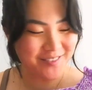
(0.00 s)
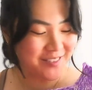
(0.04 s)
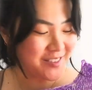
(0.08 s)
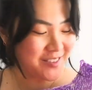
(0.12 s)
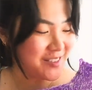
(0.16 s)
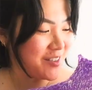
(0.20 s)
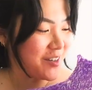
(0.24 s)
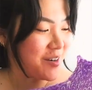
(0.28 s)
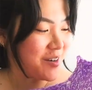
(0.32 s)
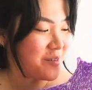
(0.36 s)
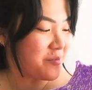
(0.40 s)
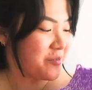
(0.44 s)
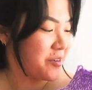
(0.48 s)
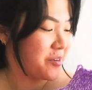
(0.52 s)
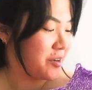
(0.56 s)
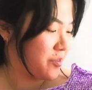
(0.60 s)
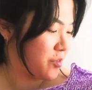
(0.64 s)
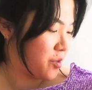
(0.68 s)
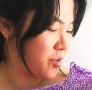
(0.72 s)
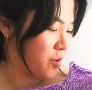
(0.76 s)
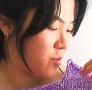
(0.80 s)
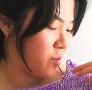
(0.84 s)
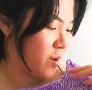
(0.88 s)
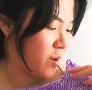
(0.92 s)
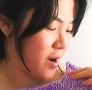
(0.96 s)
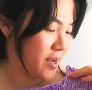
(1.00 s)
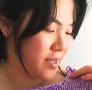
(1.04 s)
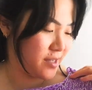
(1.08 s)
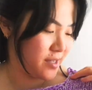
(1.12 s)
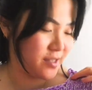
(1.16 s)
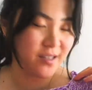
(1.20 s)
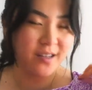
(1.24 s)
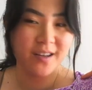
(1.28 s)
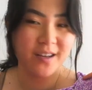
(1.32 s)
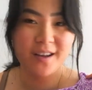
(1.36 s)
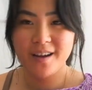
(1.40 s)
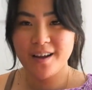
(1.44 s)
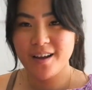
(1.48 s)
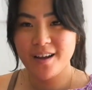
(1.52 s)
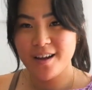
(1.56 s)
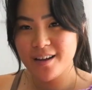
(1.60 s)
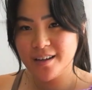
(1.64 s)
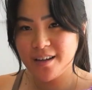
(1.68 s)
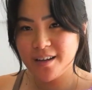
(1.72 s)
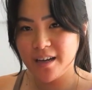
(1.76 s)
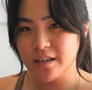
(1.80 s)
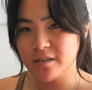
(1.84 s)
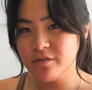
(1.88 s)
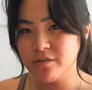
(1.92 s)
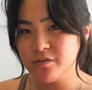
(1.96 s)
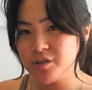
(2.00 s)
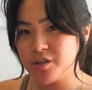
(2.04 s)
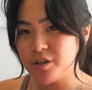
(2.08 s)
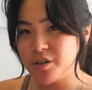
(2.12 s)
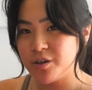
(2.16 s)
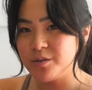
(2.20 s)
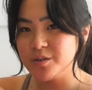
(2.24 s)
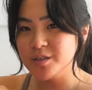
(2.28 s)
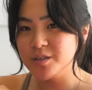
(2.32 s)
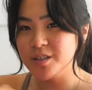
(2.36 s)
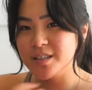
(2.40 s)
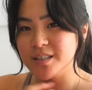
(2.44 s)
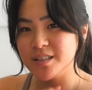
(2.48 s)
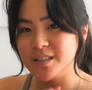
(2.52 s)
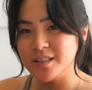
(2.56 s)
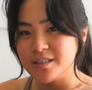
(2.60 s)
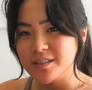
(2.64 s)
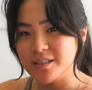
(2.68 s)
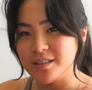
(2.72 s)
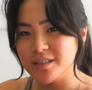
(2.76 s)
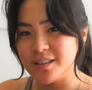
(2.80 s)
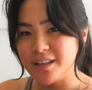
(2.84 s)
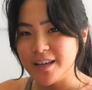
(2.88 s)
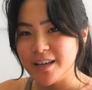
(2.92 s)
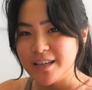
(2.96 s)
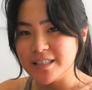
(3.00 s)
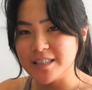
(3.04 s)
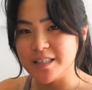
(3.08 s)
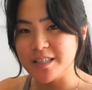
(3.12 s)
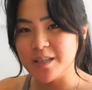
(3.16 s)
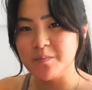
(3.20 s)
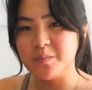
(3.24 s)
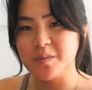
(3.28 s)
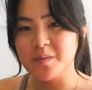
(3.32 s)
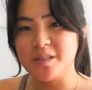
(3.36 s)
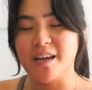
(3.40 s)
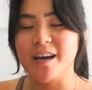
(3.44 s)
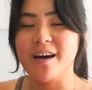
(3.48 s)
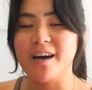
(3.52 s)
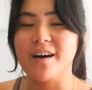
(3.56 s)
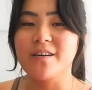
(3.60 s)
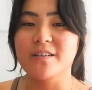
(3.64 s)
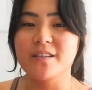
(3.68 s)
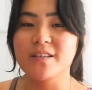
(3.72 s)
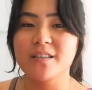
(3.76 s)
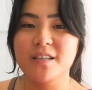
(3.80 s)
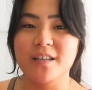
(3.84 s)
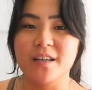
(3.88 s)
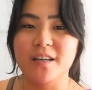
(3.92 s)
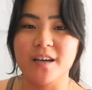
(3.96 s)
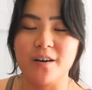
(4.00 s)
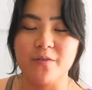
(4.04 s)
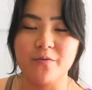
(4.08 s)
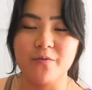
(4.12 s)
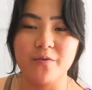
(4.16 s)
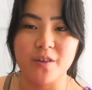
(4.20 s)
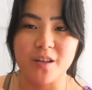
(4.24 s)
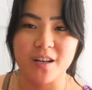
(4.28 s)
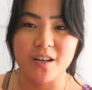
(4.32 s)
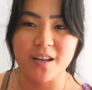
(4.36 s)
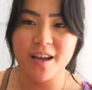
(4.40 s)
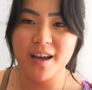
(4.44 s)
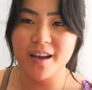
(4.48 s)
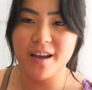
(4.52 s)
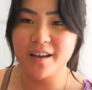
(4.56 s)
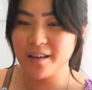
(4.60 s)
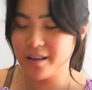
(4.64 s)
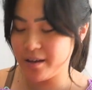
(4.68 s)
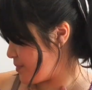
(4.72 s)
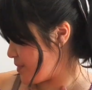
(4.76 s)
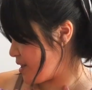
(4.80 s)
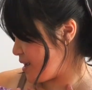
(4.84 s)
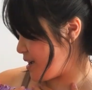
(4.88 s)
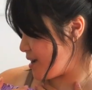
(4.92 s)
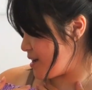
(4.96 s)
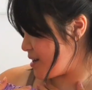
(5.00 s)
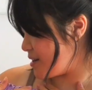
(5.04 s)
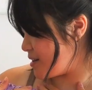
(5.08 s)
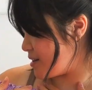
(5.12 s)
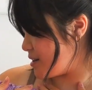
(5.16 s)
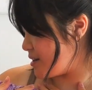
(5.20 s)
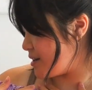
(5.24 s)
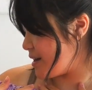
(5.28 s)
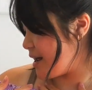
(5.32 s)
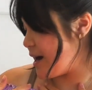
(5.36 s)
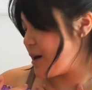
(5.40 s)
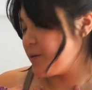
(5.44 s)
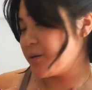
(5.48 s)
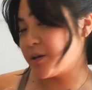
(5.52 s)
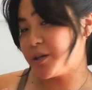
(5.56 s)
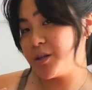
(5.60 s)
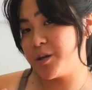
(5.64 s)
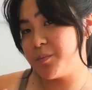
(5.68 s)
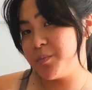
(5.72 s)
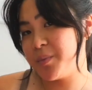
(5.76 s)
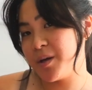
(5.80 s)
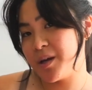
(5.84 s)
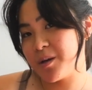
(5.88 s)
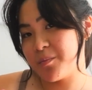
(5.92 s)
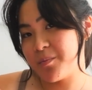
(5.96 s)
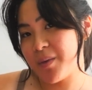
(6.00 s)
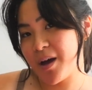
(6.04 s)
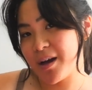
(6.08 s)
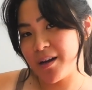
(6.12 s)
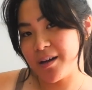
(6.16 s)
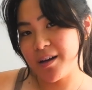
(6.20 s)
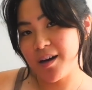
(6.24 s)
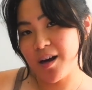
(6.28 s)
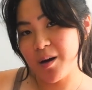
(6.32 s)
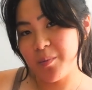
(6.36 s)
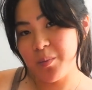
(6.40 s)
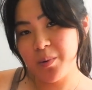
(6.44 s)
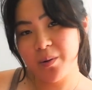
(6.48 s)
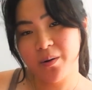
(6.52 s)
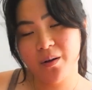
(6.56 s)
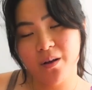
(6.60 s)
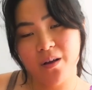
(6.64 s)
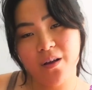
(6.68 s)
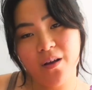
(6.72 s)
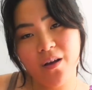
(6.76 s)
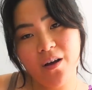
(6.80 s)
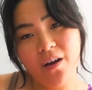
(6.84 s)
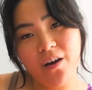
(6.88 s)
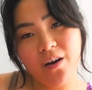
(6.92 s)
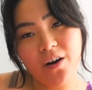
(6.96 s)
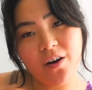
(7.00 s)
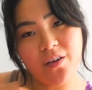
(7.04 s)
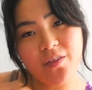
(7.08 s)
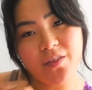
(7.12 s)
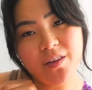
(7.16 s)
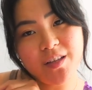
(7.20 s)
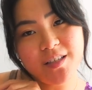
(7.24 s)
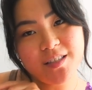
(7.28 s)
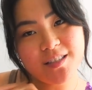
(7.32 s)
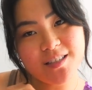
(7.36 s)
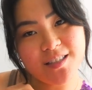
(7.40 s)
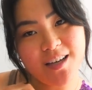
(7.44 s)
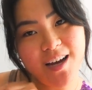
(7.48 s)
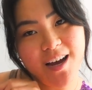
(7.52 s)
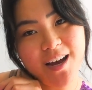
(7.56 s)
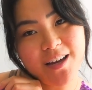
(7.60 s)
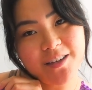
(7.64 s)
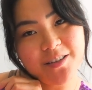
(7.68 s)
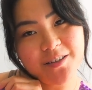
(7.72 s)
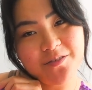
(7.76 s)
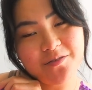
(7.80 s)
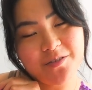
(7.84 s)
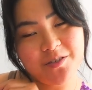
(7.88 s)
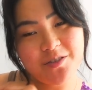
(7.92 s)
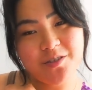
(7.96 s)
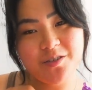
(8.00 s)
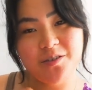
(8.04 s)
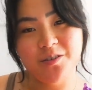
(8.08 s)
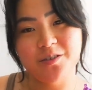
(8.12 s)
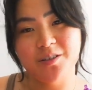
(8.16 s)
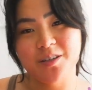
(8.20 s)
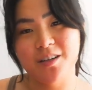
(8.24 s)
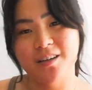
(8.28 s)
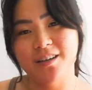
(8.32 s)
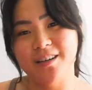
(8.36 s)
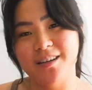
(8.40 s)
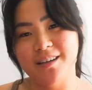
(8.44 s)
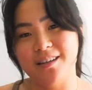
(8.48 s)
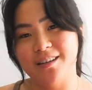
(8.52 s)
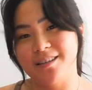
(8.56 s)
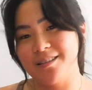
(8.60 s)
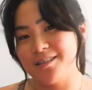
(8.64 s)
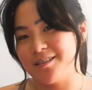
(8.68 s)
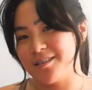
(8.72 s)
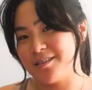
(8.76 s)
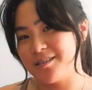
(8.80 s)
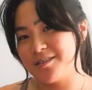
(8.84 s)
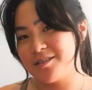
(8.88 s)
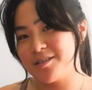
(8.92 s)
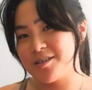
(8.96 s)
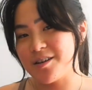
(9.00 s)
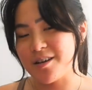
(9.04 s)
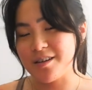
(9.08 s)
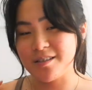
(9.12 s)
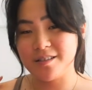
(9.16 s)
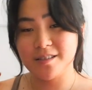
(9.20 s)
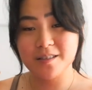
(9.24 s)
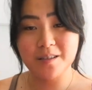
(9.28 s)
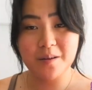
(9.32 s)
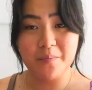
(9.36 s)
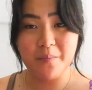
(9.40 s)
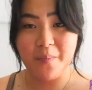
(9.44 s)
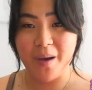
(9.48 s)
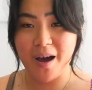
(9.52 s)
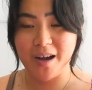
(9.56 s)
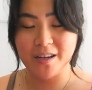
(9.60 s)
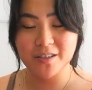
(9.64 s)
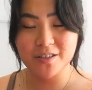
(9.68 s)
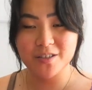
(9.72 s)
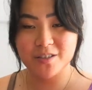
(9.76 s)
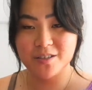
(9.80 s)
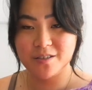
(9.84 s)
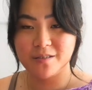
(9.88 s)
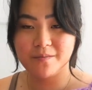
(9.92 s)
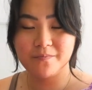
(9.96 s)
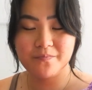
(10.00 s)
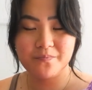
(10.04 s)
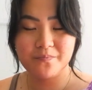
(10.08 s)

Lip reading: So we've got the one kind of shoulder, and it's gonna like dip down here for the neck, and now we're gonna pick back up on this side of the shoulder and just match